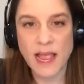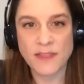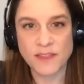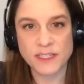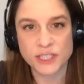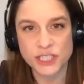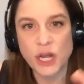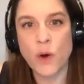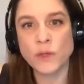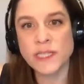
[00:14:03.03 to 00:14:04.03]
and thus she
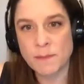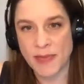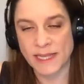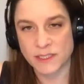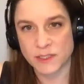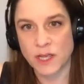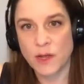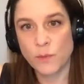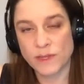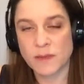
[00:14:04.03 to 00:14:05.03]
only mates
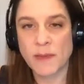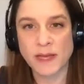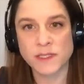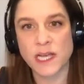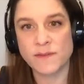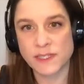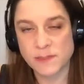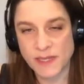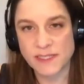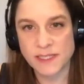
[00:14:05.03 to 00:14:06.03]
with the males of the
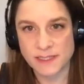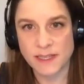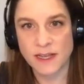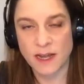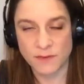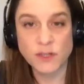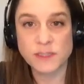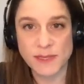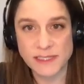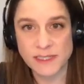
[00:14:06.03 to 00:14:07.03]
species of her
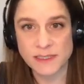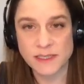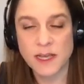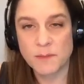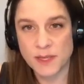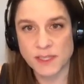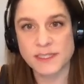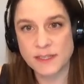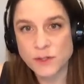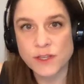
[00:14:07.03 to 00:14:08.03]
species because
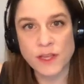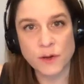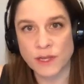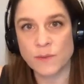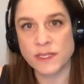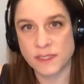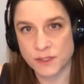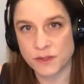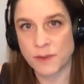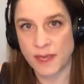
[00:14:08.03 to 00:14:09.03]
those are the only ones that
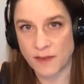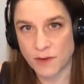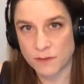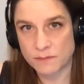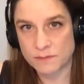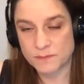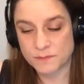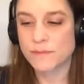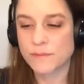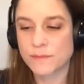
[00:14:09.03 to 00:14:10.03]
do the behavior.
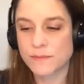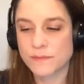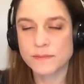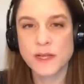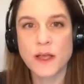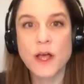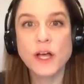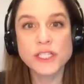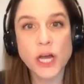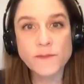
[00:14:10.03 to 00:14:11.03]

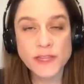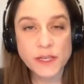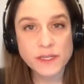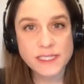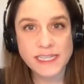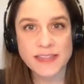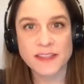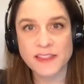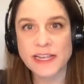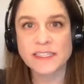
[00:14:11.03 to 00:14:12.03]
So hopefully you can see
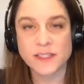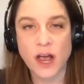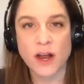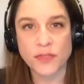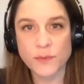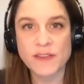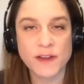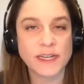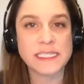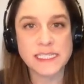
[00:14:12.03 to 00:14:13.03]
that these are three
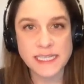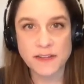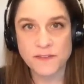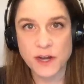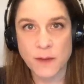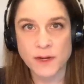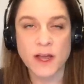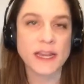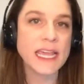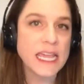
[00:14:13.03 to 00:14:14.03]
very distinct
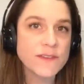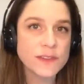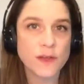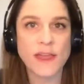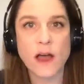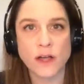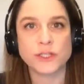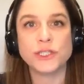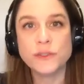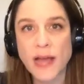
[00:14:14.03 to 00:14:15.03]
phenomena, even though they all
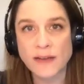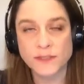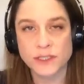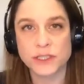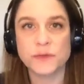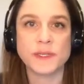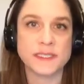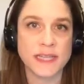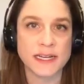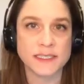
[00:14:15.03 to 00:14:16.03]
do have to do with
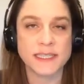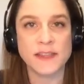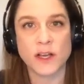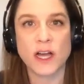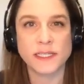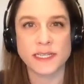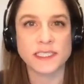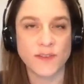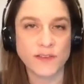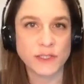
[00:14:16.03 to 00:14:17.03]
sex in the context
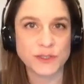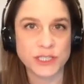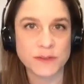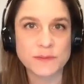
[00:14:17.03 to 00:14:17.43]
of evolution.